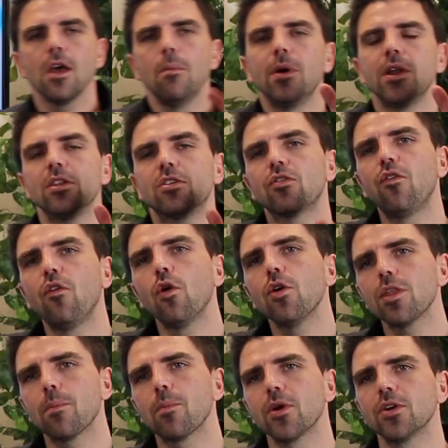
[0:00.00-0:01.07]
but it's for
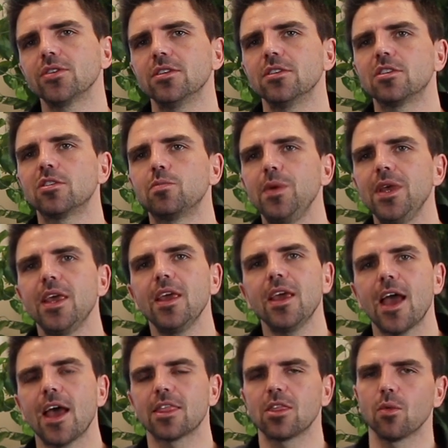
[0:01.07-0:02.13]
the person speaking
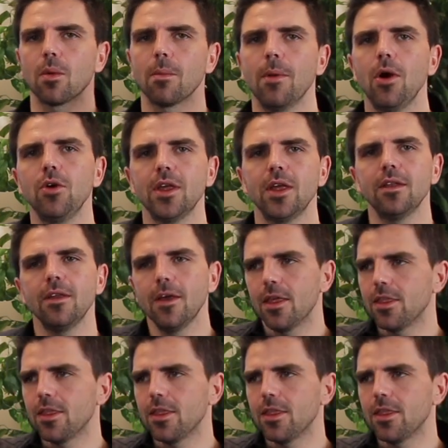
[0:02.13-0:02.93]
at the remote end.